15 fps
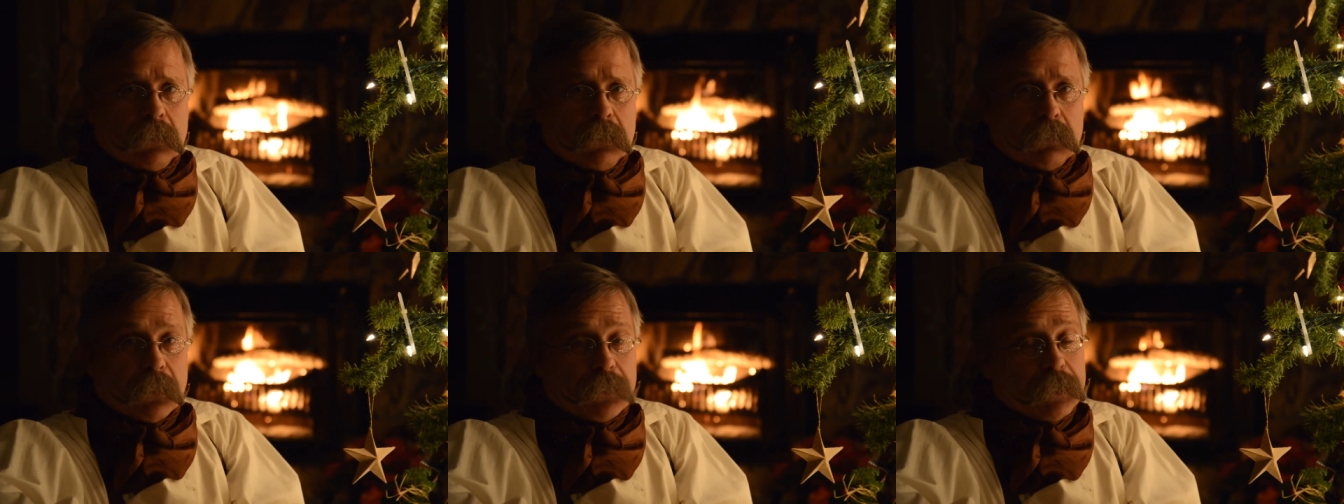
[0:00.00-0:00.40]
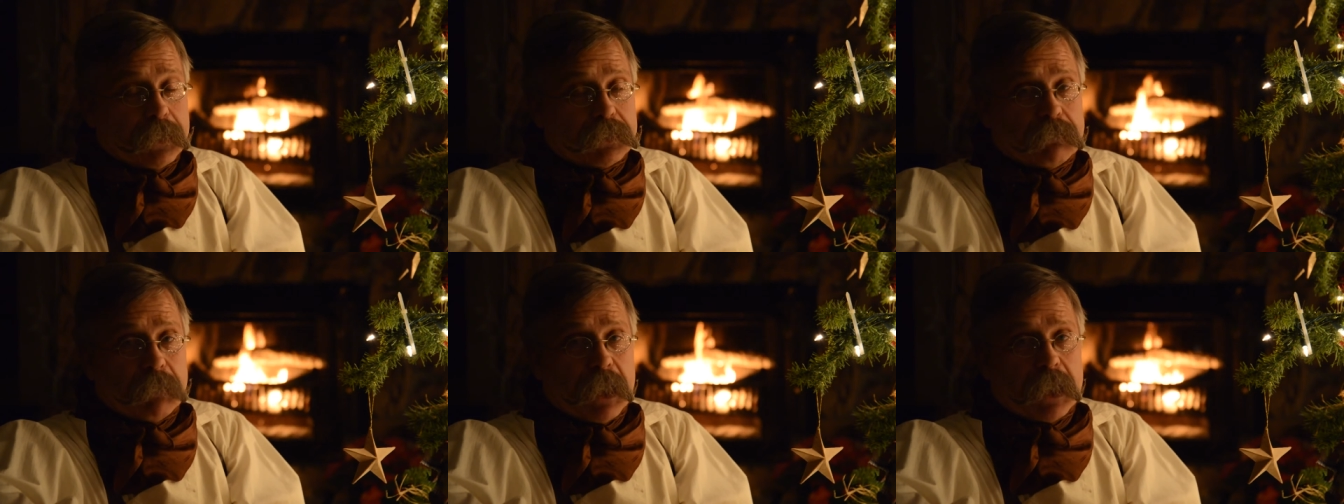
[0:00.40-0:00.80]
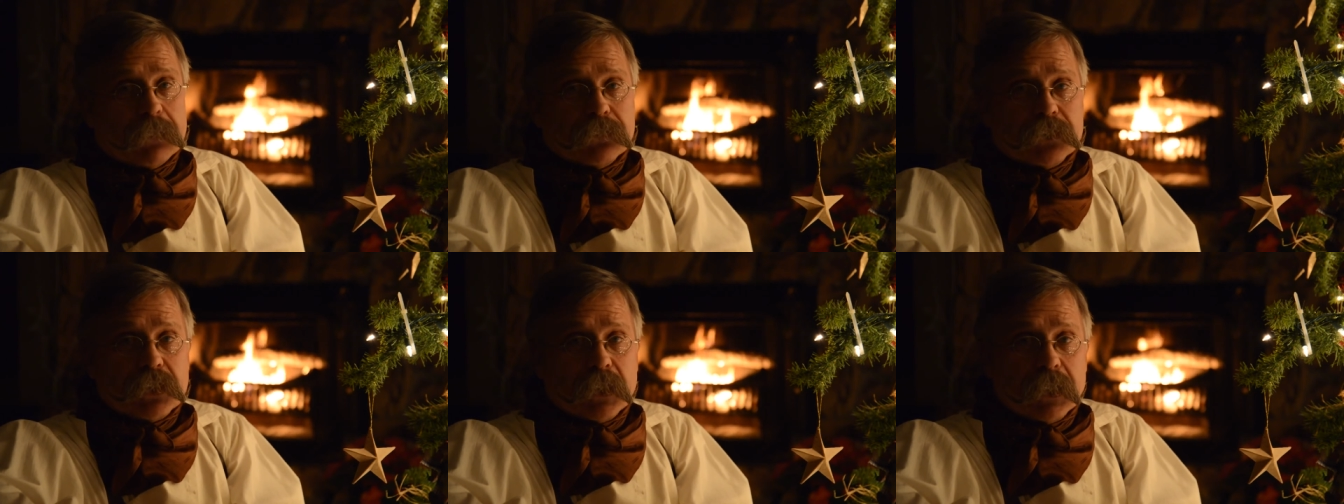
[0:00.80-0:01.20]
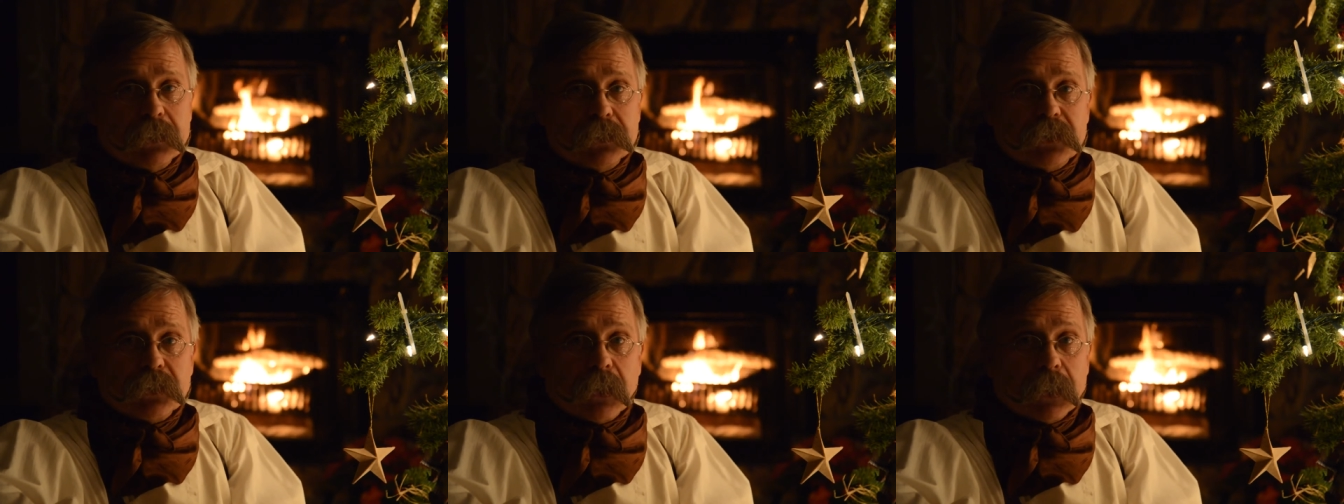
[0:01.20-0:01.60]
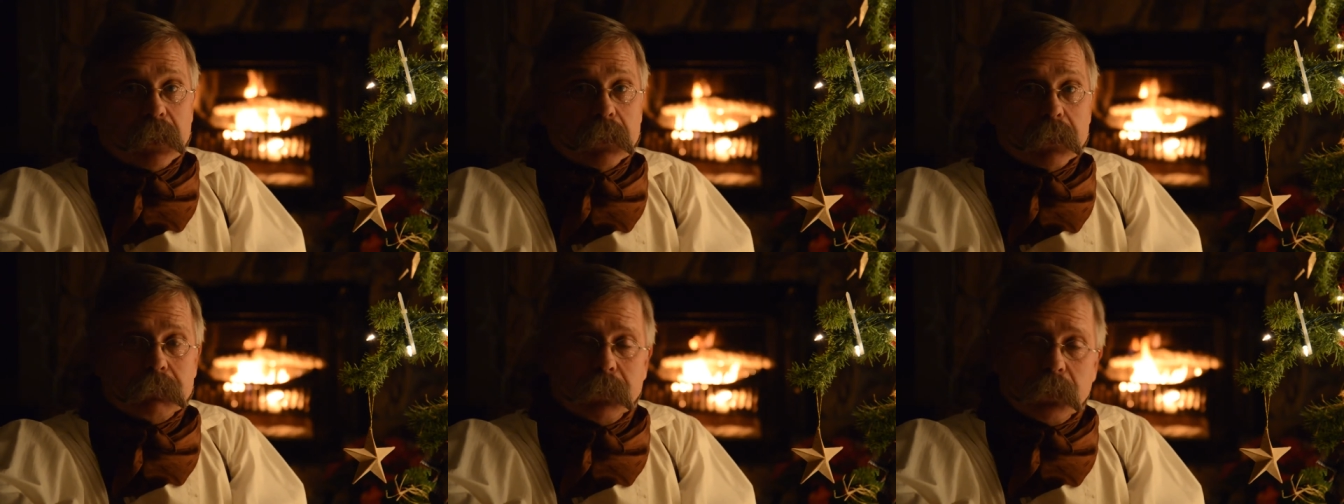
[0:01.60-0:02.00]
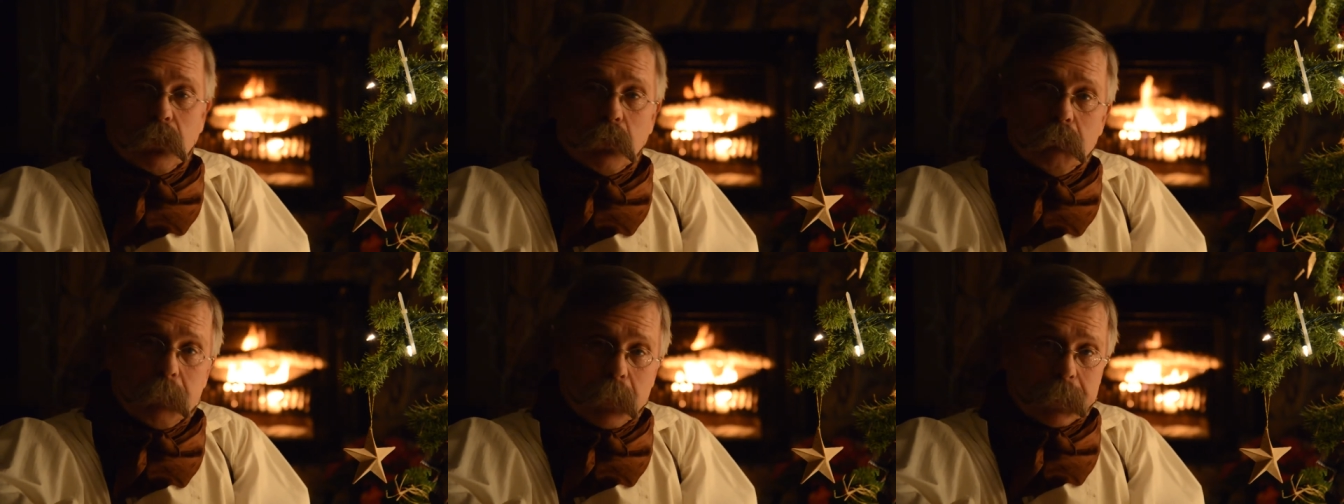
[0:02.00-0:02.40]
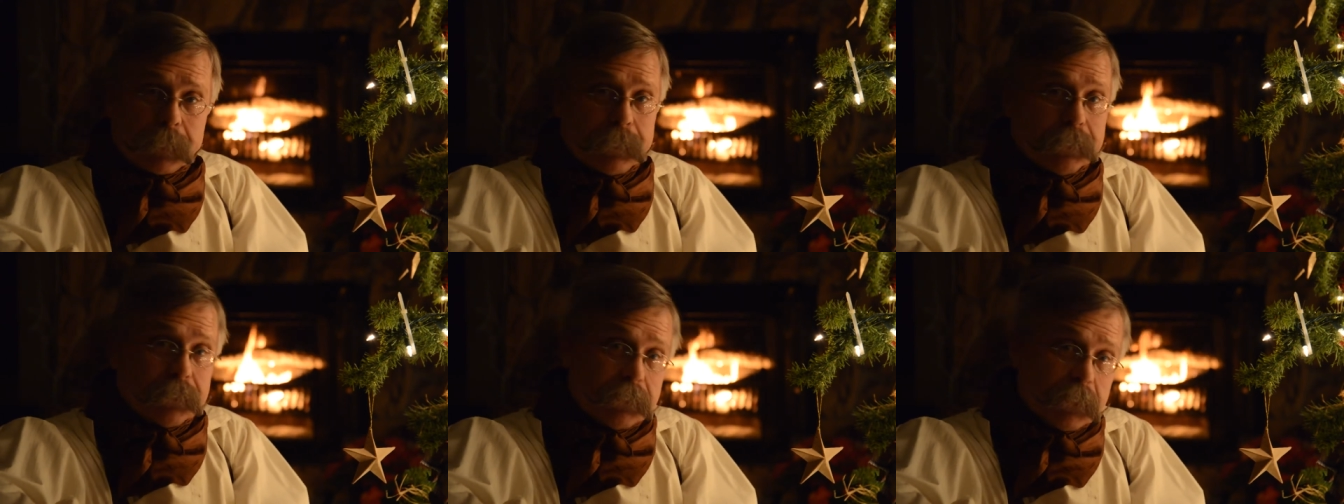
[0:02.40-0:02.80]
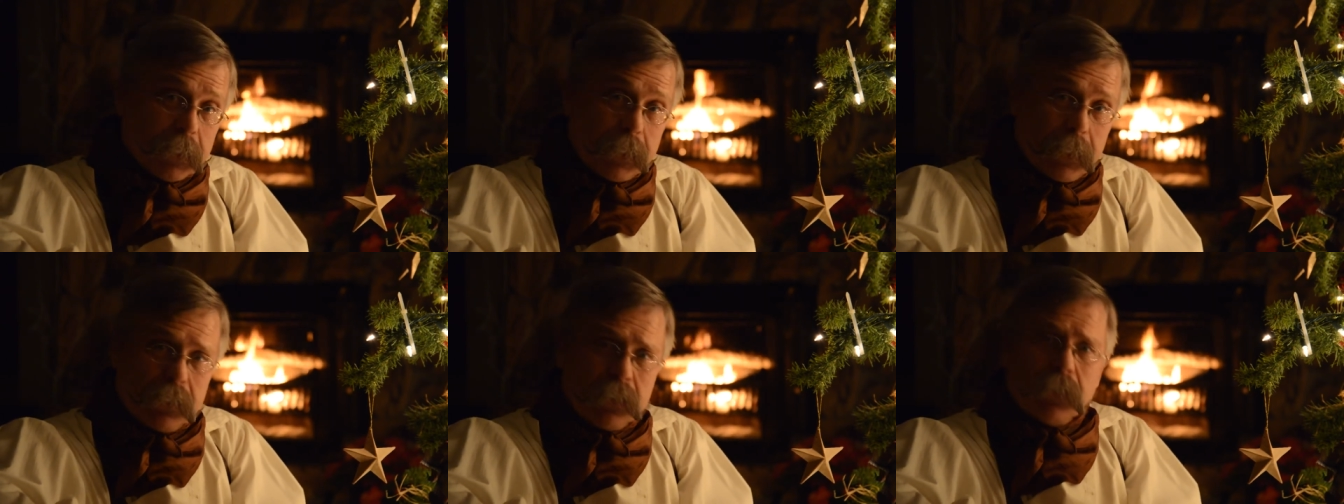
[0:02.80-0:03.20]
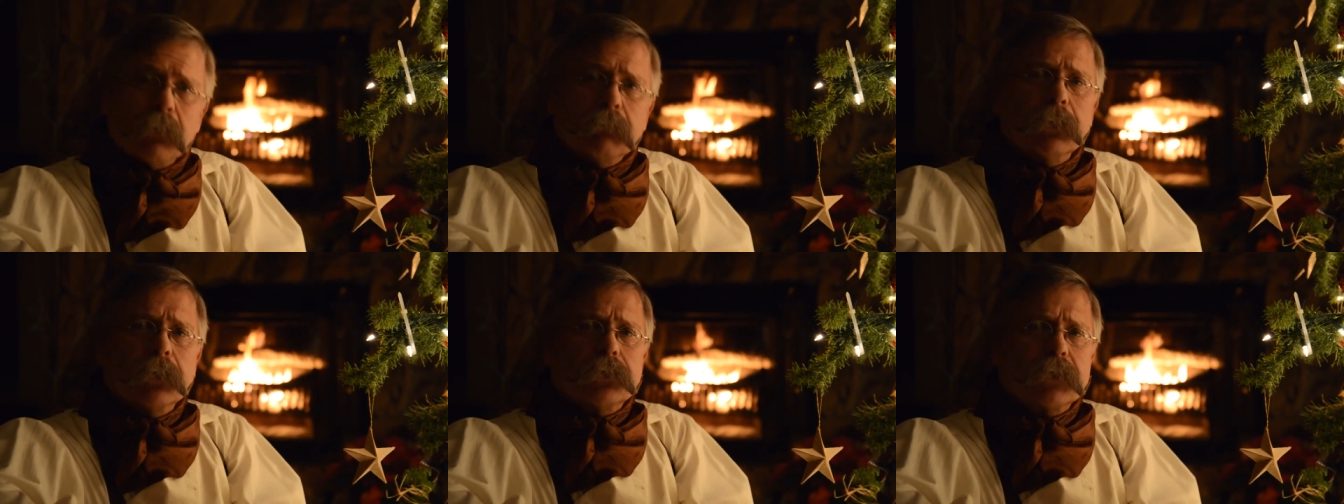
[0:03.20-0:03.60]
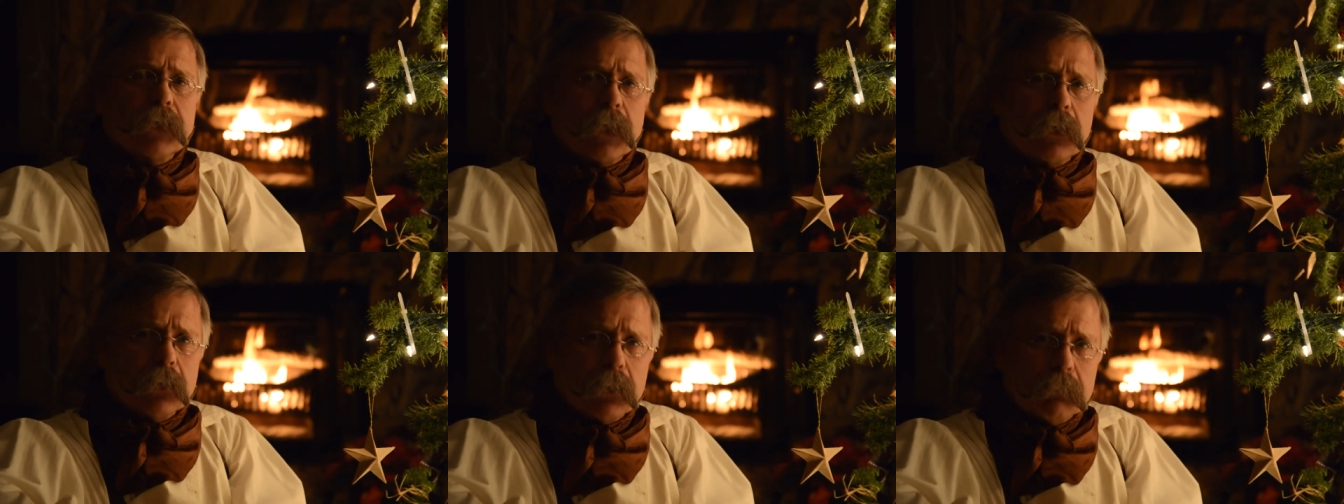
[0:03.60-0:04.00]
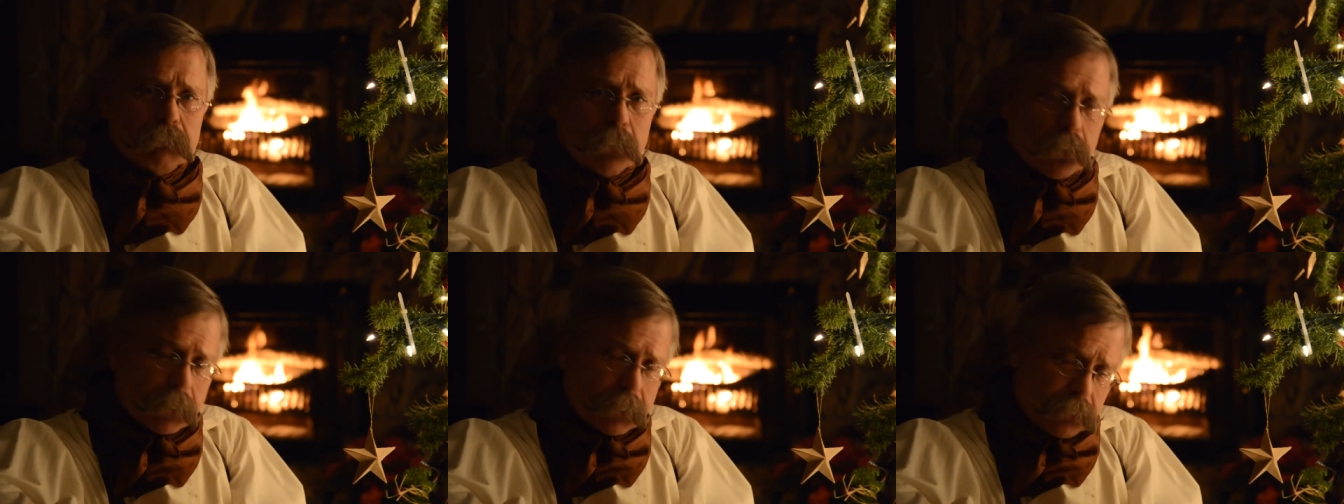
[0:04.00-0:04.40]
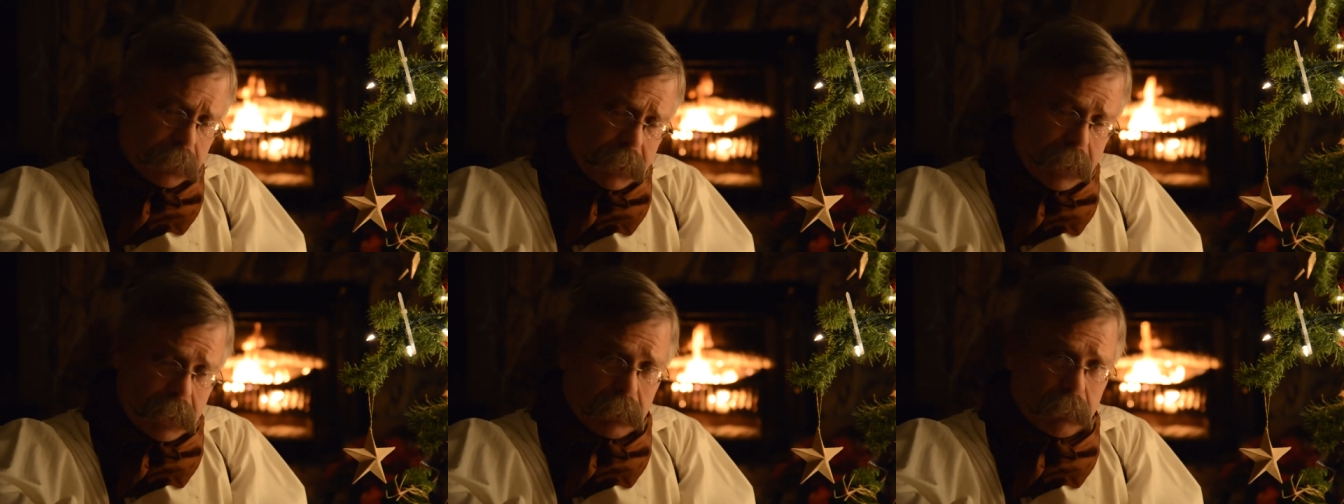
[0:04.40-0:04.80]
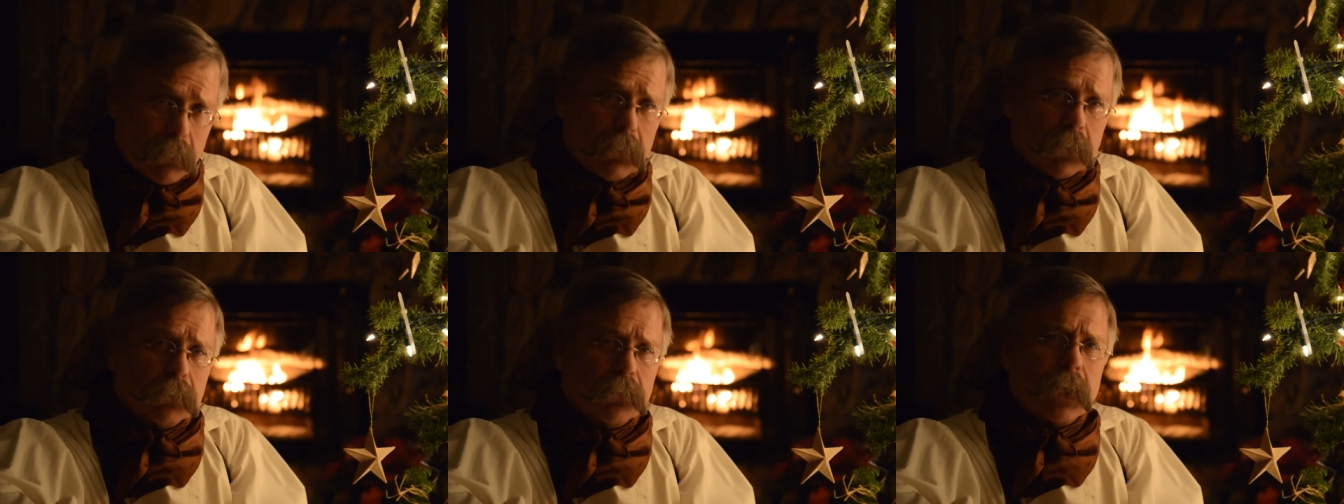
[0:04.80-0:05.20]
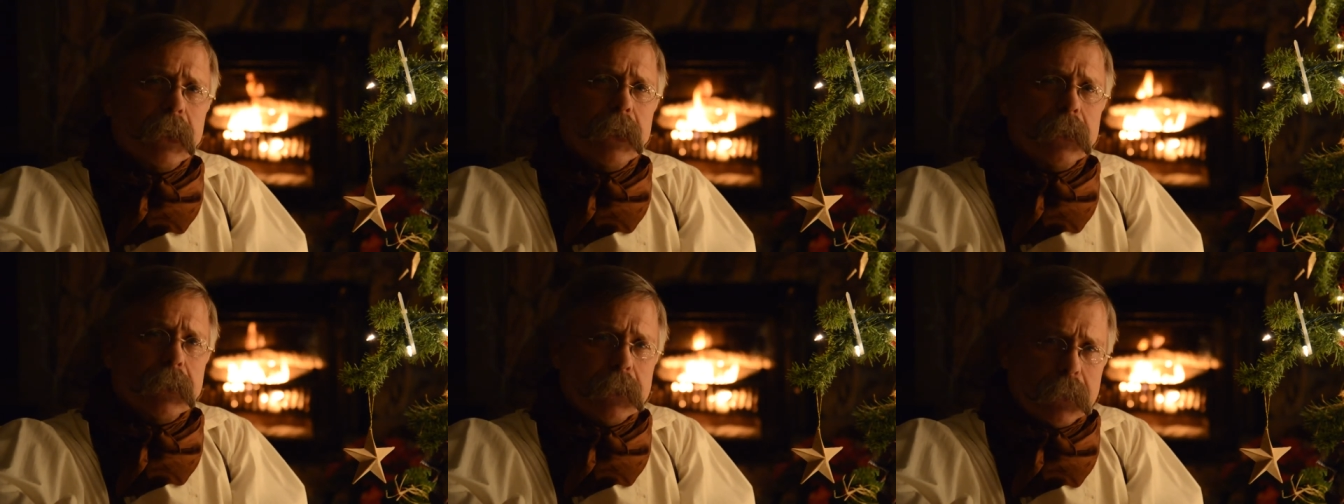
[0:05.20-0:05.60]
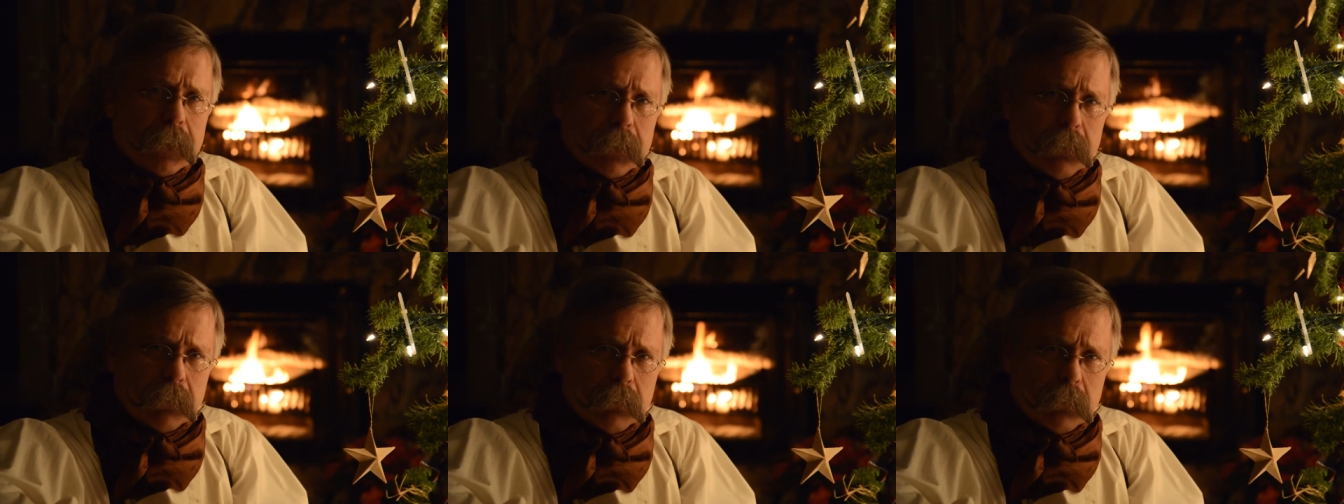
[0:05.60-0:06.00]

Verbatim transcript: Well, things might have stayed silent, but old Bucky said, Best saddle up, boys, we got a long ride ahead.